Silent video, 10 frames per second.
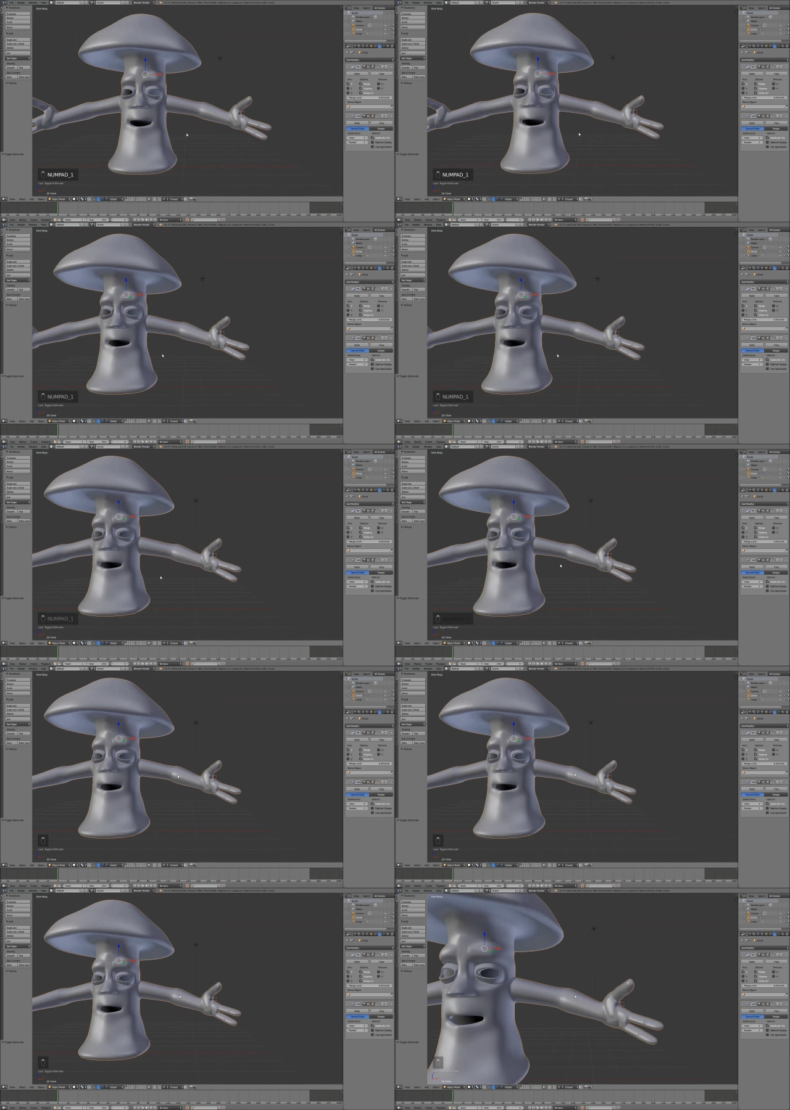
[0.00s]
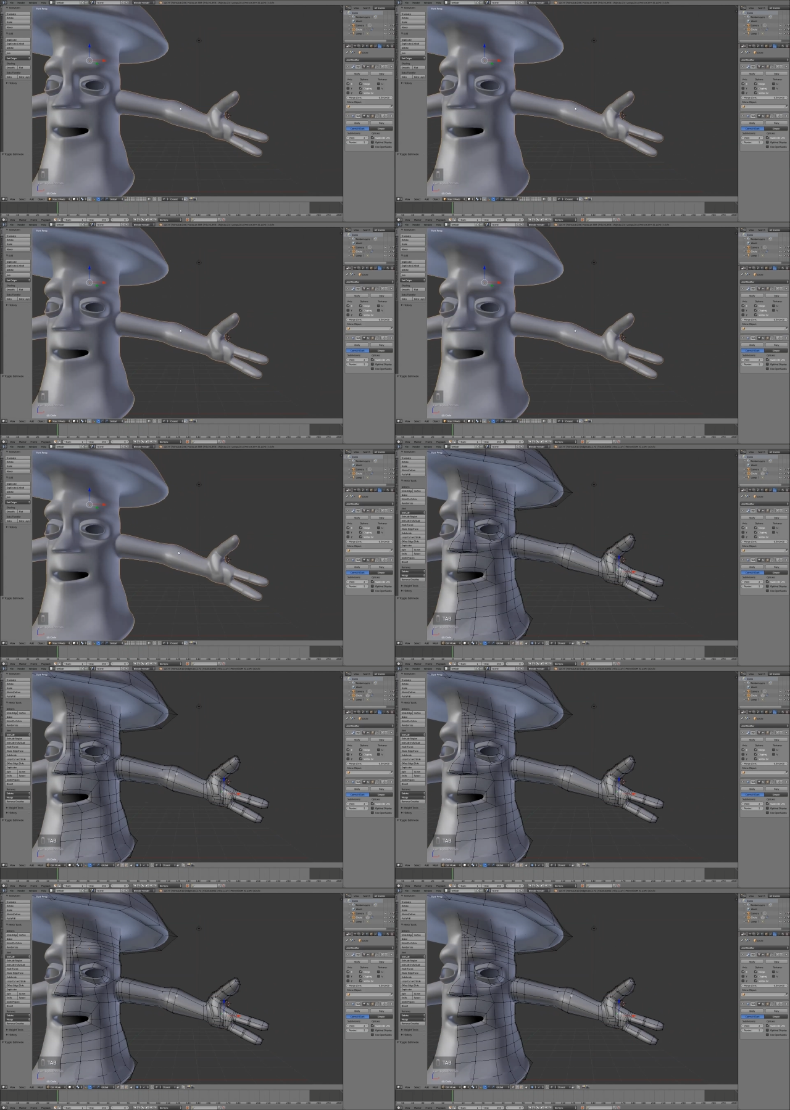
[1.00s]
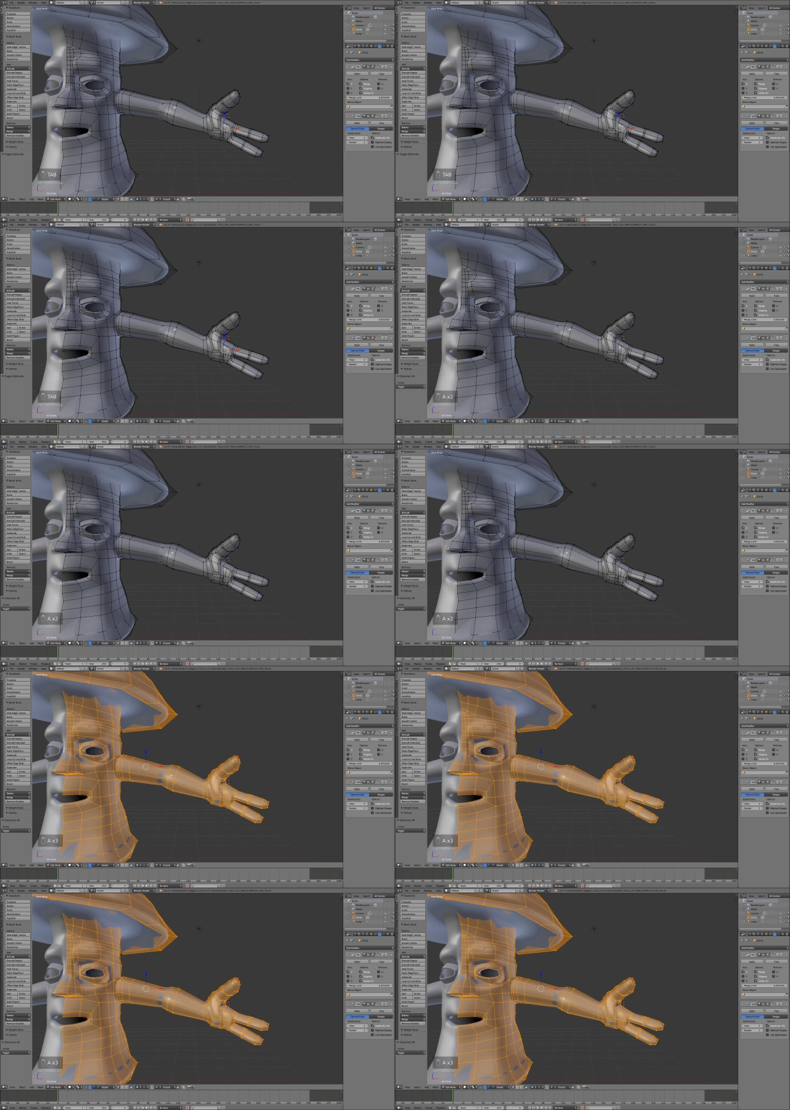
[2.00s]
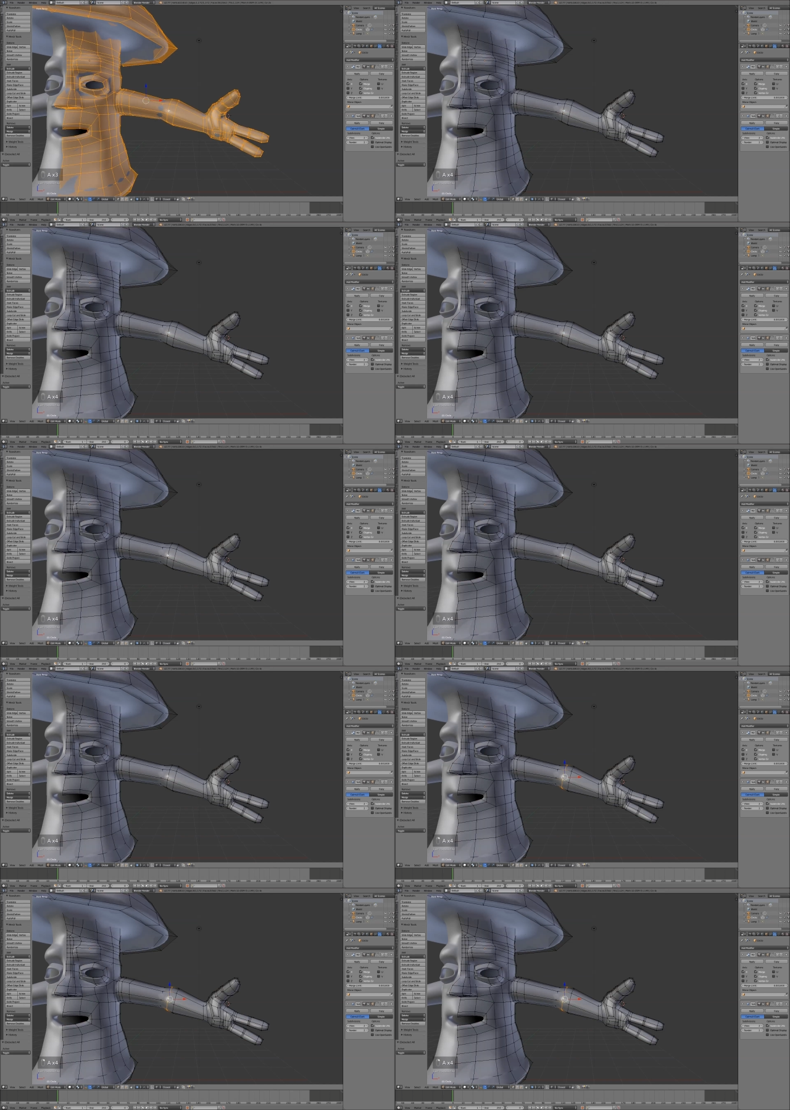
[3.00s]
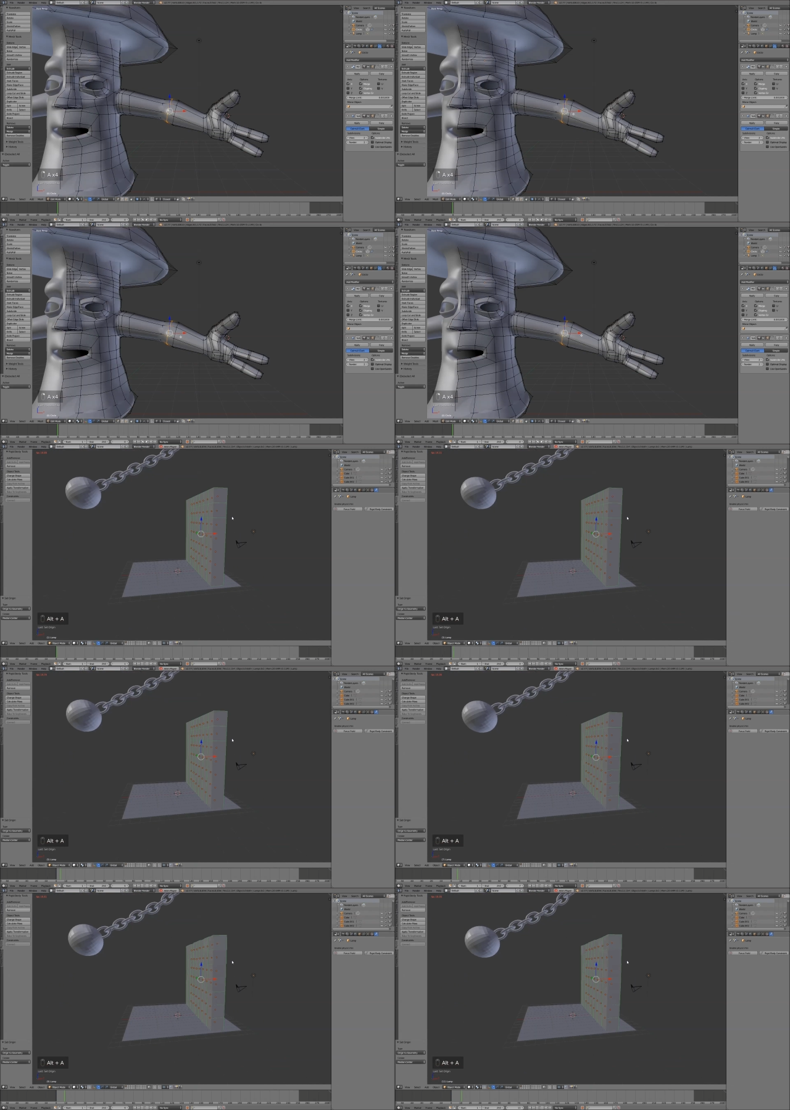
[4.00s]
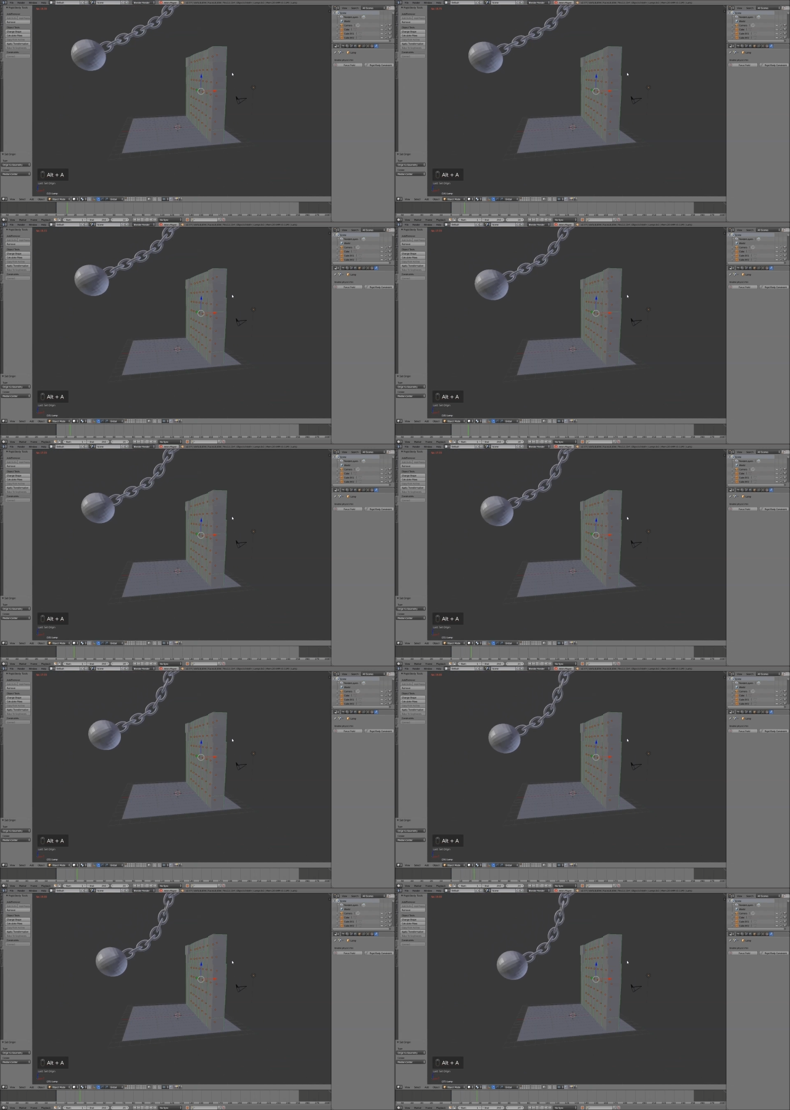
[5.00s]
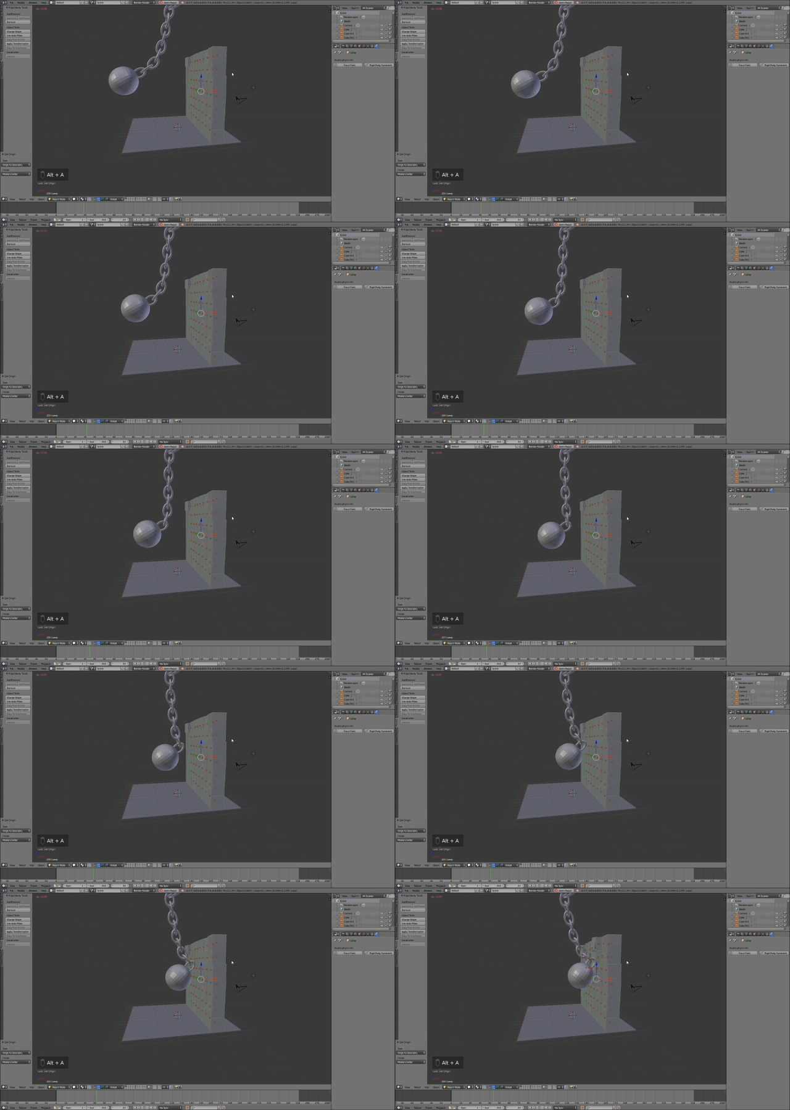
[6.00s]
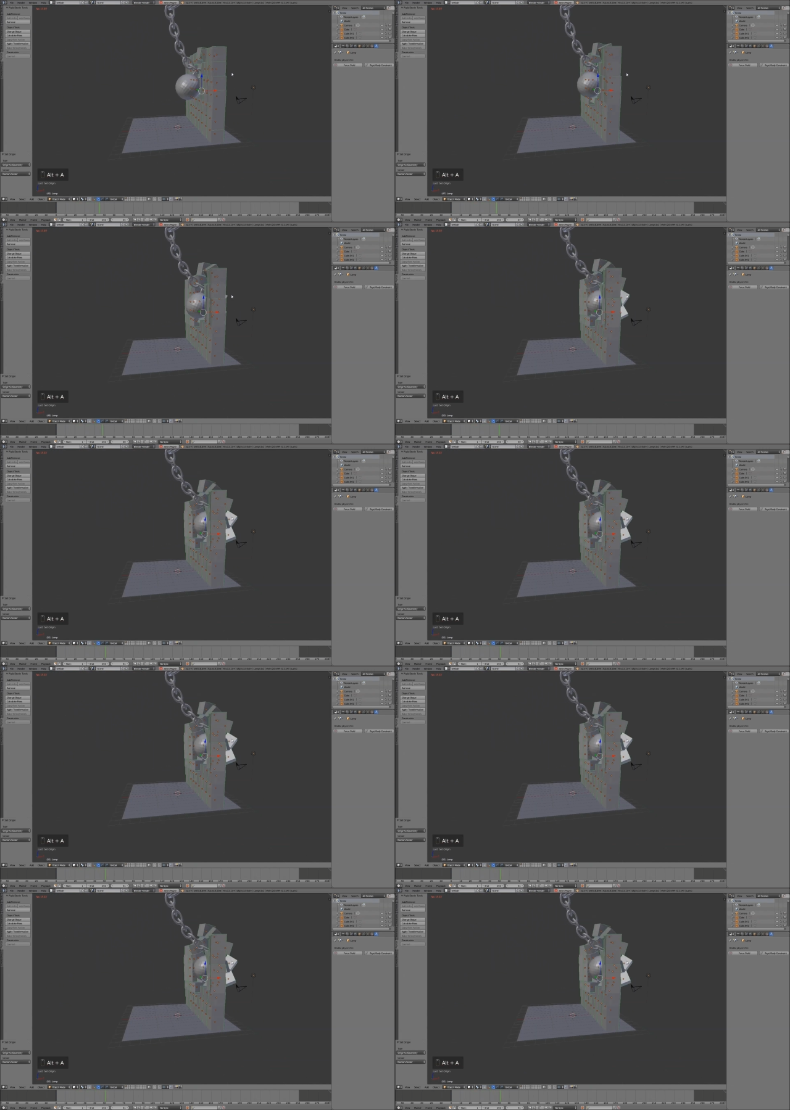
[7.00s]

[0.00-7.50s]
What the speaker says: (no speaker visible)